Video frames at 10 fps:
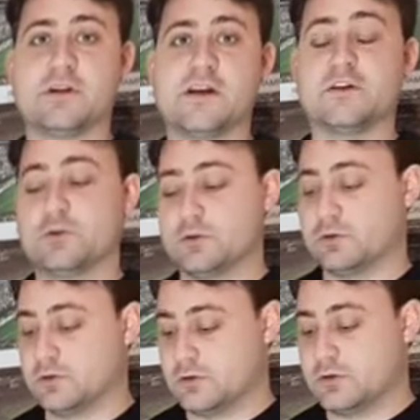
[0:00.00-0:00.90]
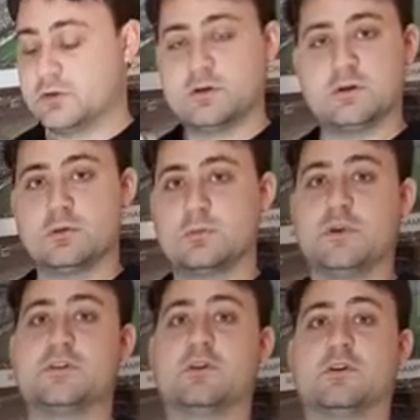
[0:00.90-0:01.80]
near you.
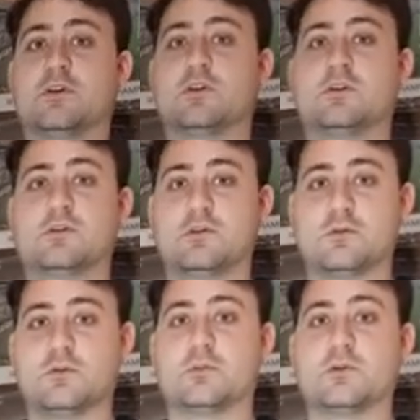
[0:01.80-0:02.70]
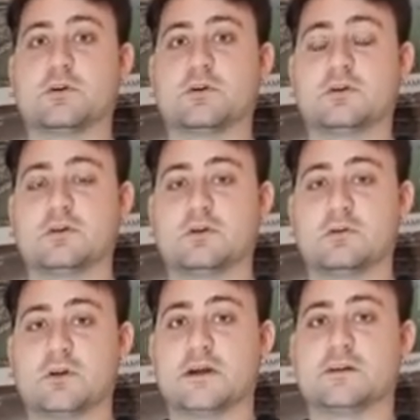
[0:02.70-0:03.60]
Please go look for a book,
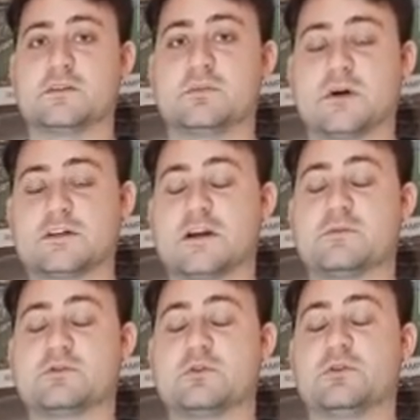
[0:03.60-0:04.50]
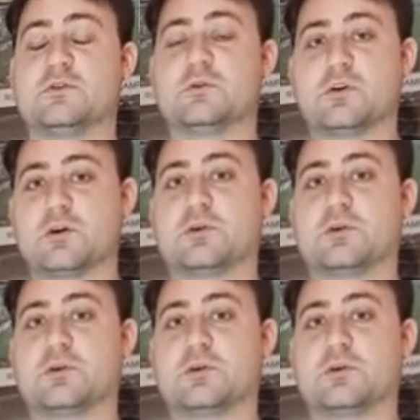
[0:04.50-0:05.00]
Legacy by James Kerr. You will not